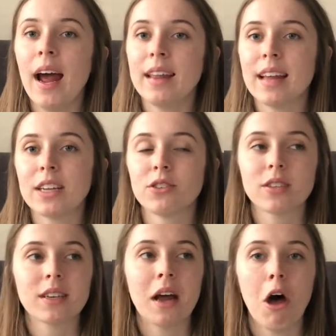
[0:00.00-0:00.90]
and that's
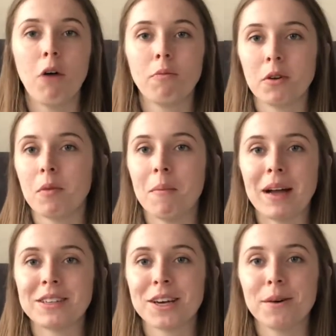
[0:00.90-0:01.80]
just gonna help your
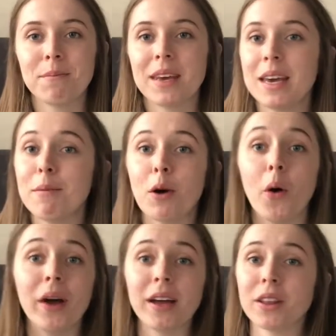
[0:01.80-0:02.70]
momentum keep
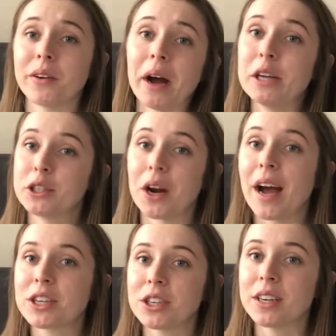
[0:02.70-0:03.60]
going in the right
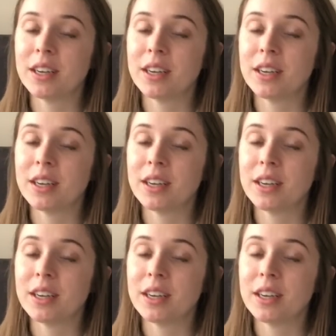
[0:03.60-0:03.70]
direction.